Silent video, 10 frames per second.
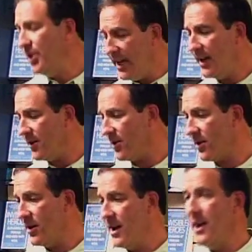
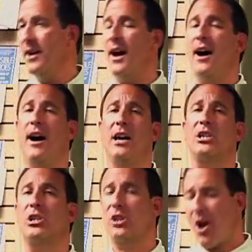year uh,
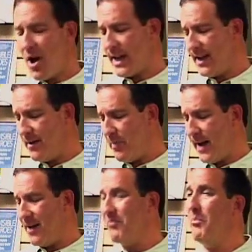talking
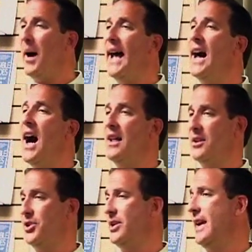about
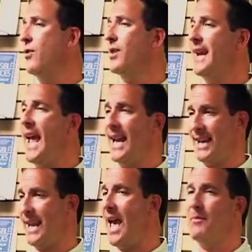biology and
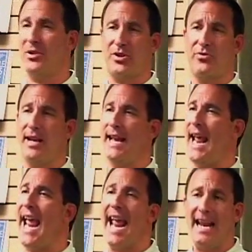organic chemistry
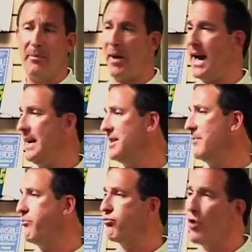and antibodies
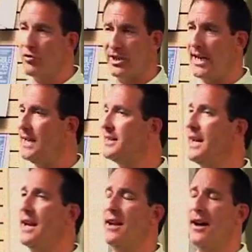and proteins
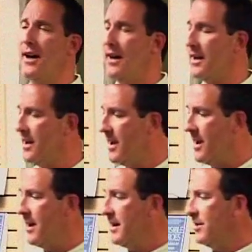and uh,
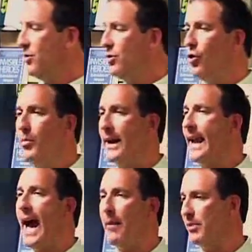gooba
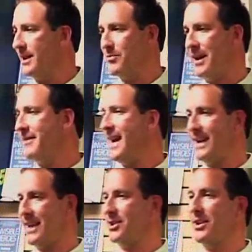goblins, whatever the
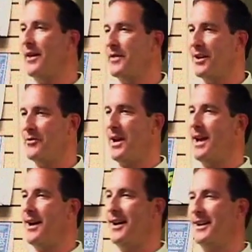heck that stuff, you know, uh,
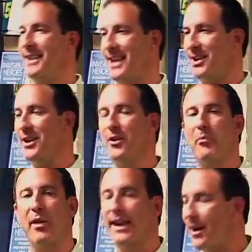uh, that's in your
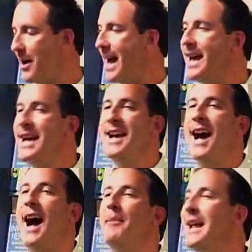blood. You know, I,
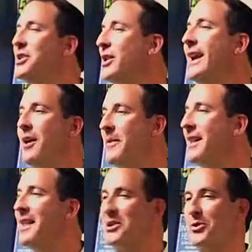I'm an engineer. I'm
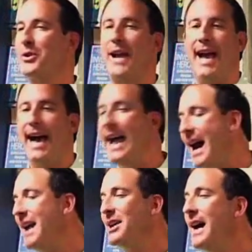an electrical guy.
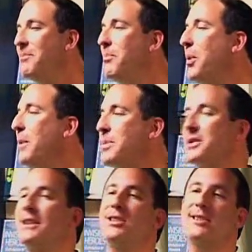I, I, I
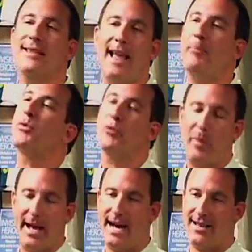purposely slept through
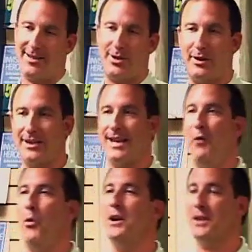biology because
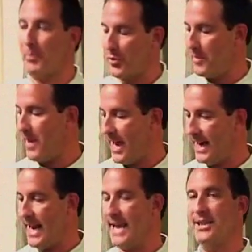I wasn't
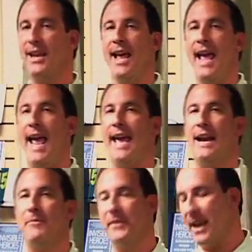pre-med. And,
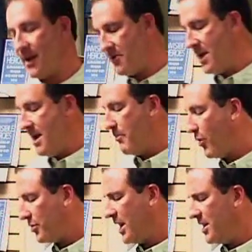and um, you know,
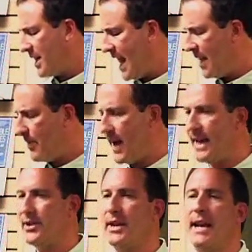proteins and
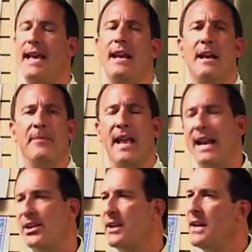antibodies. And, and,
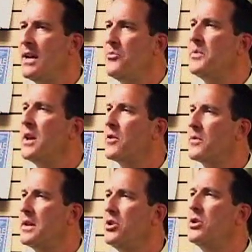and I said, you know,